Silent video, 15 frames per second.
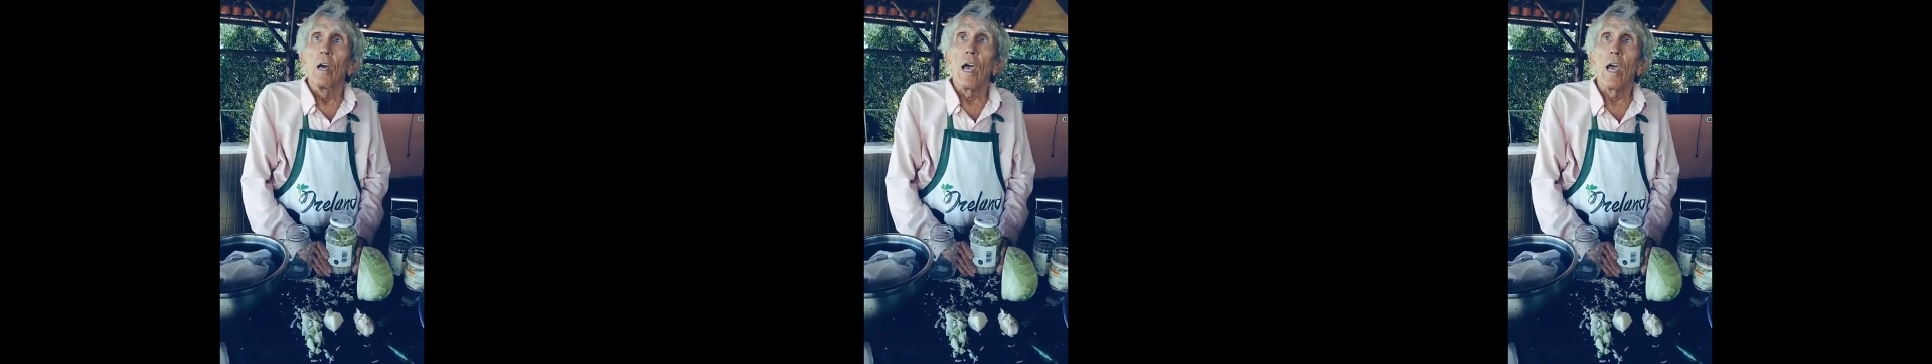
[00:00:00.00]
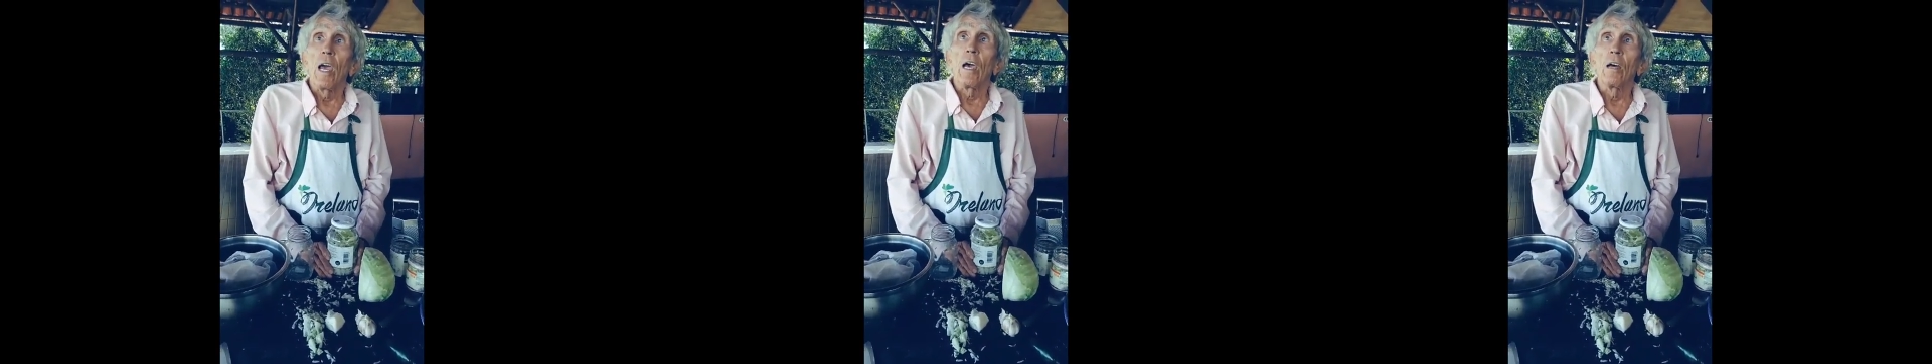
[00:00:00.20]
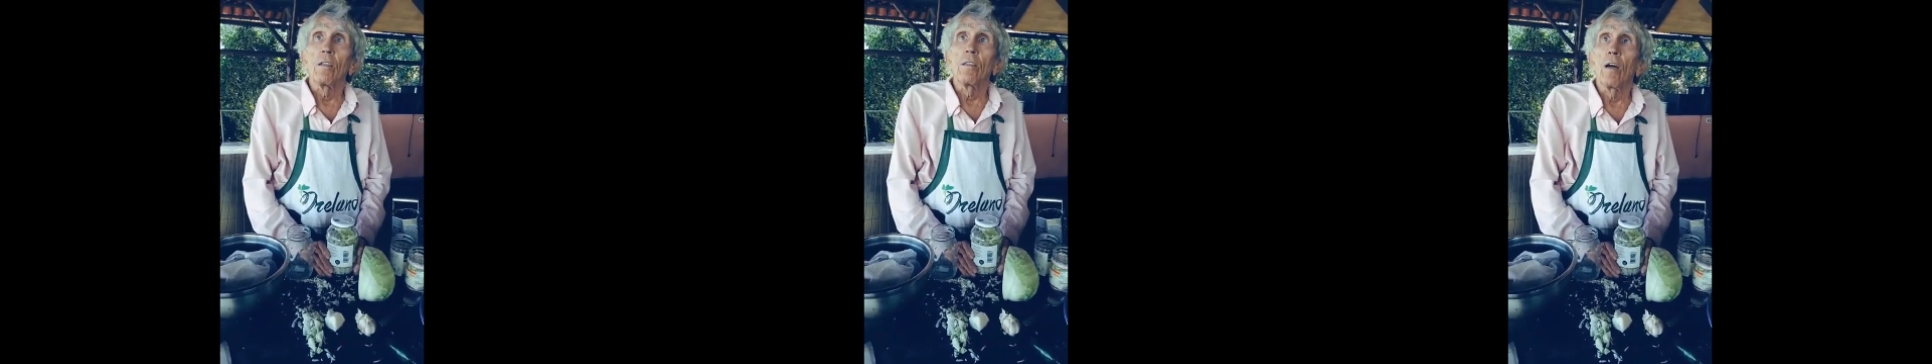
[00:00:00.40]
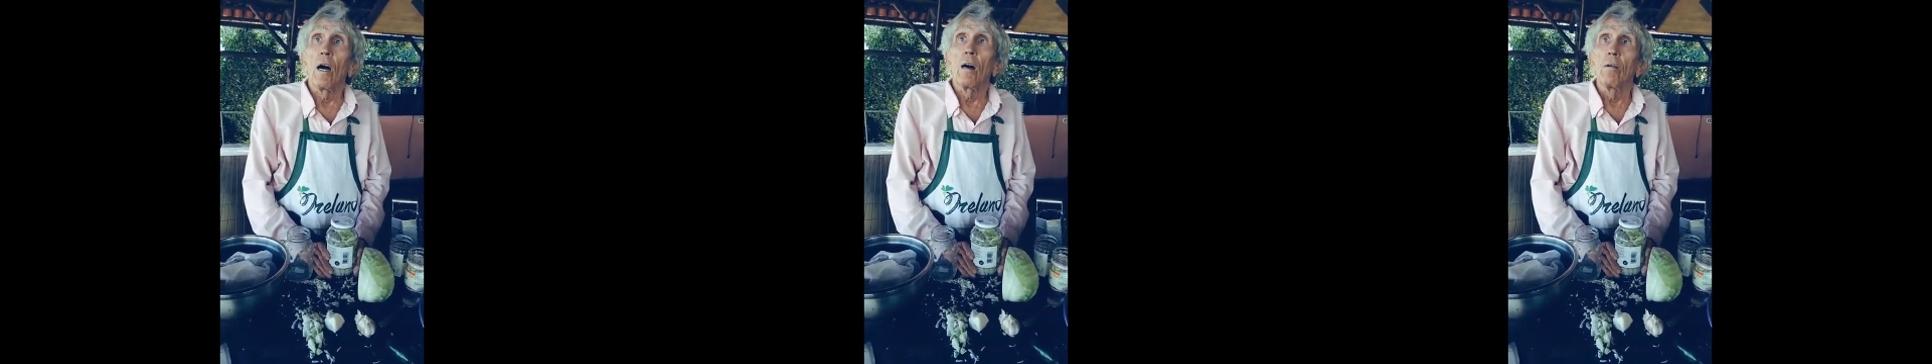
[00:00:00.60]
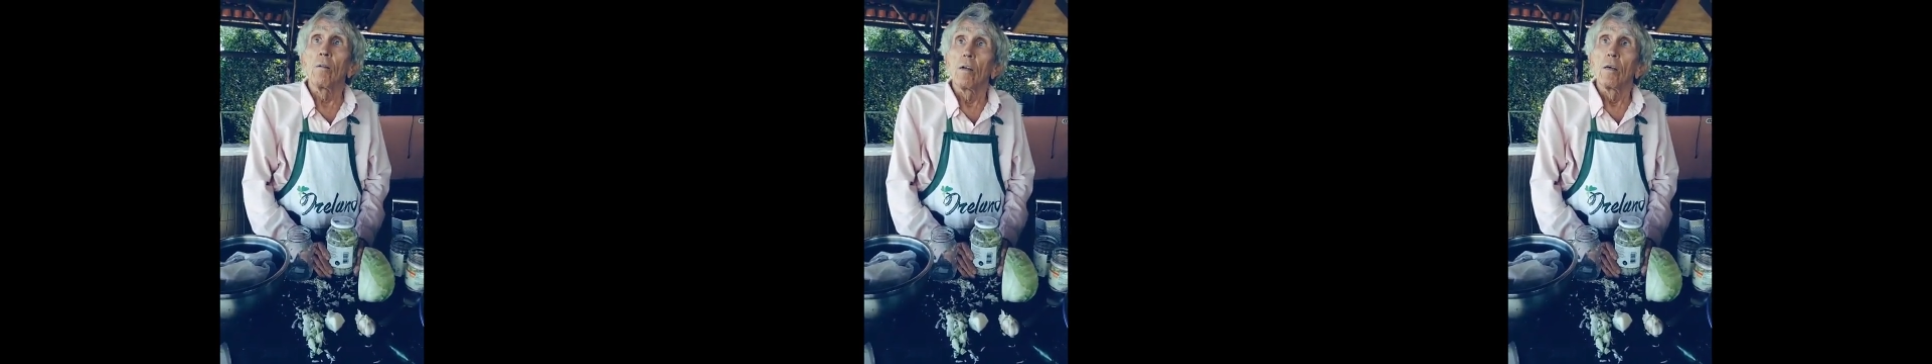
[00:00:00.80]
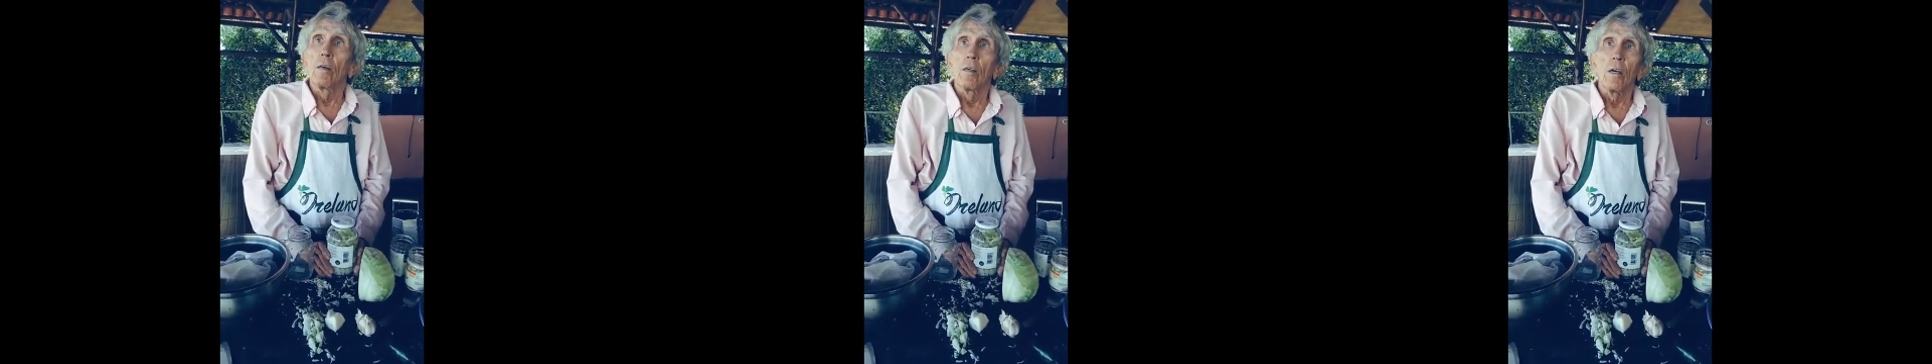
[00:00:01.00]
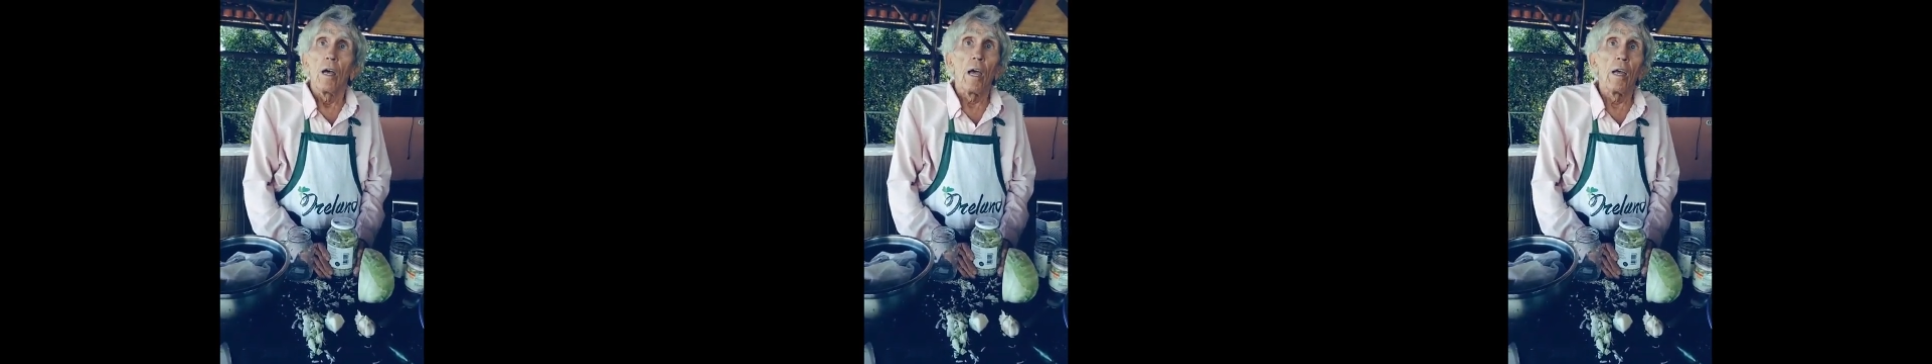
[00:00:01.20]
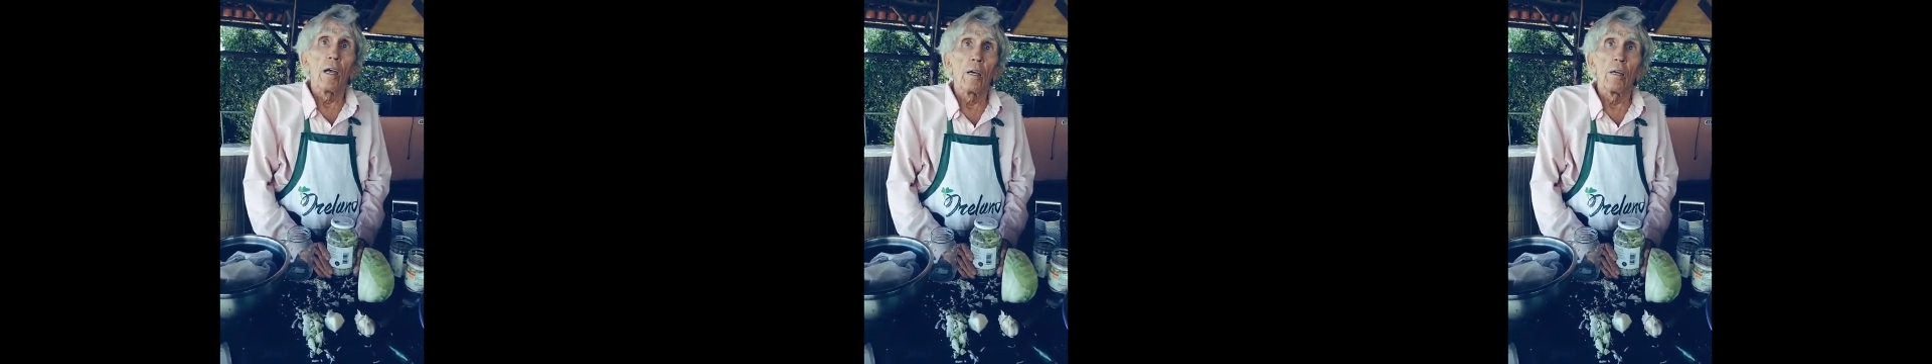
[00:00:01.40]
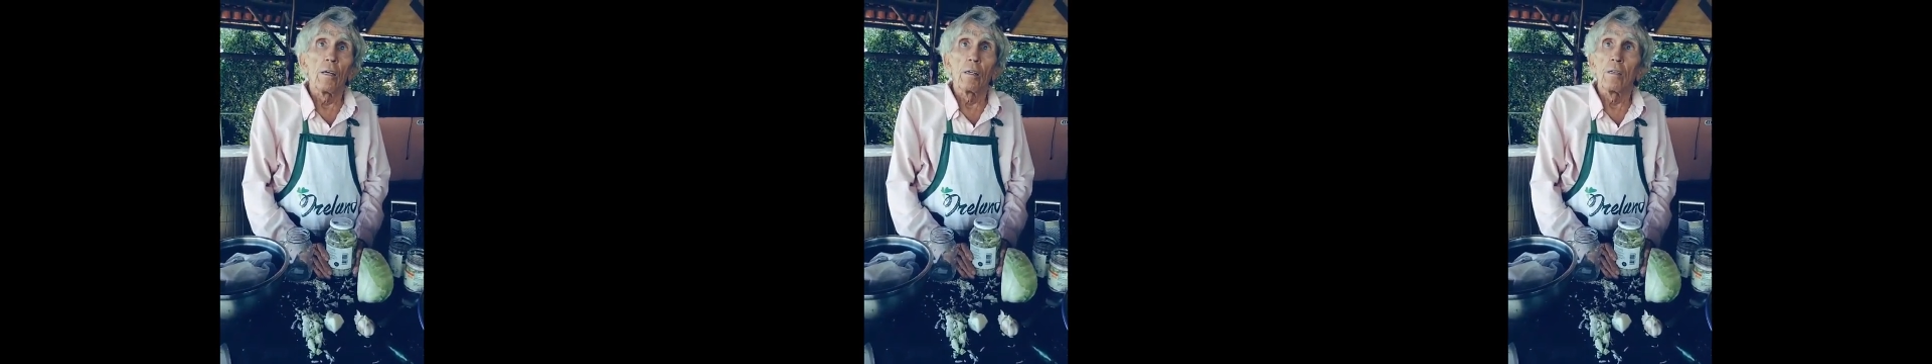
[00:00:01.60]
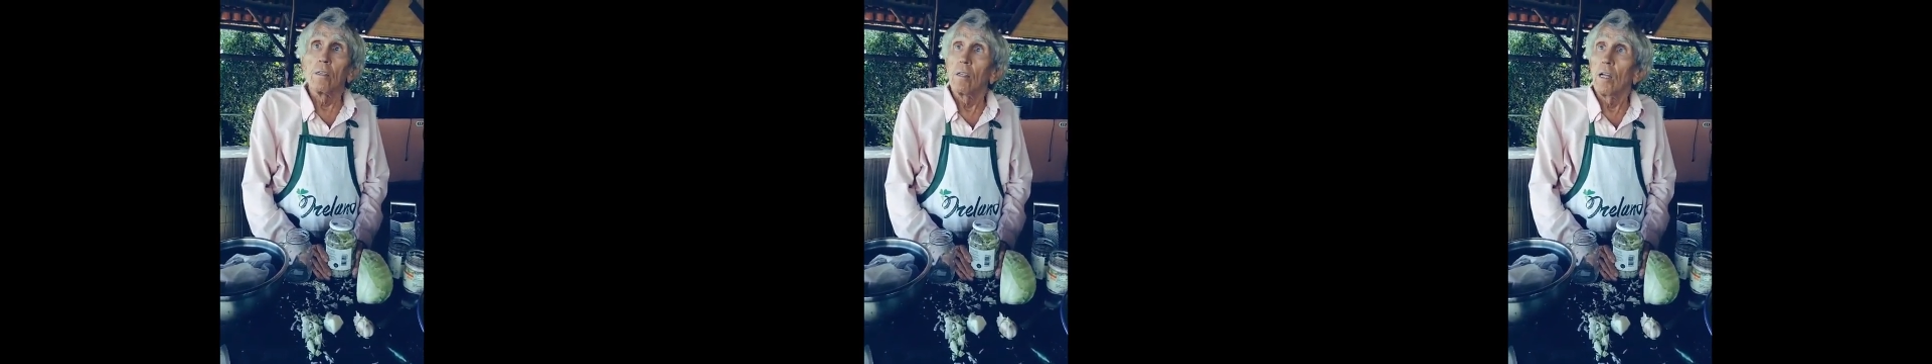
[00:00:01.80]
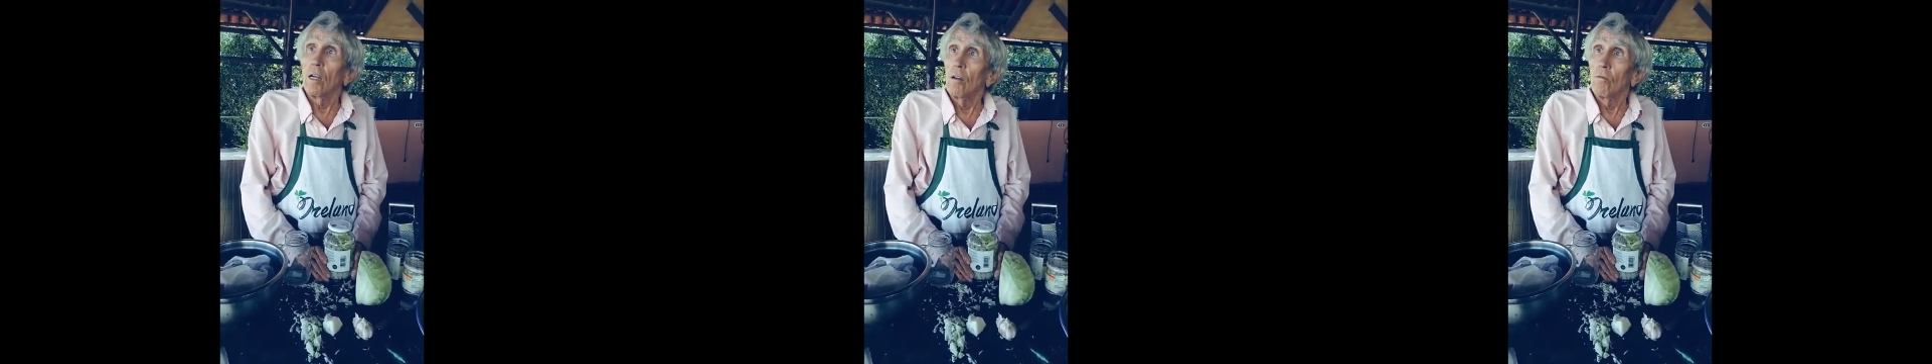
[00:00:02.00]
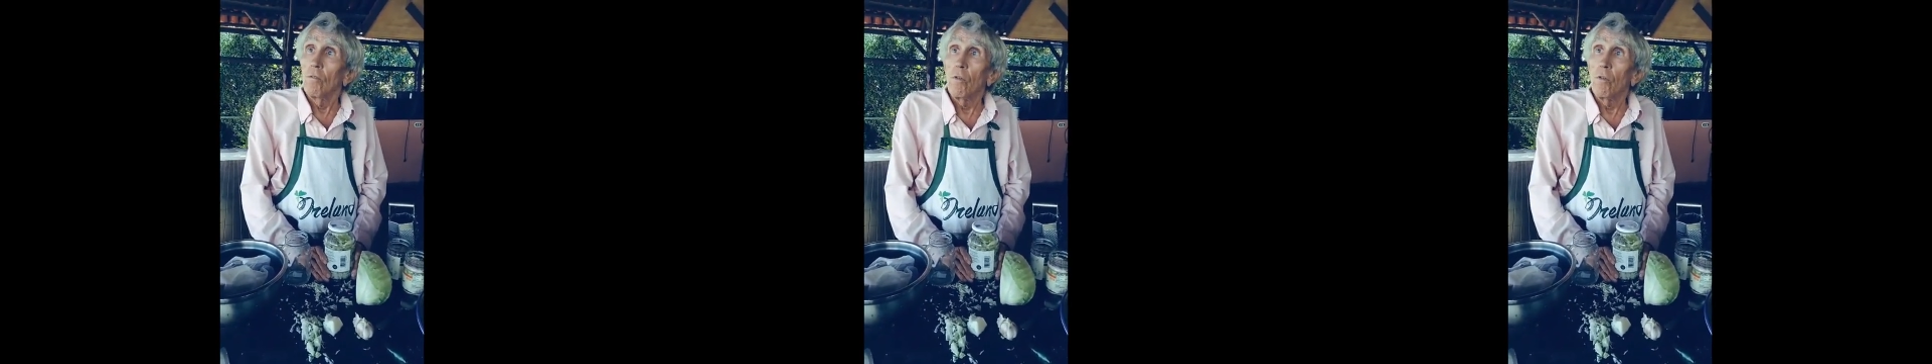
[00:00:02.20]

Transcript: and then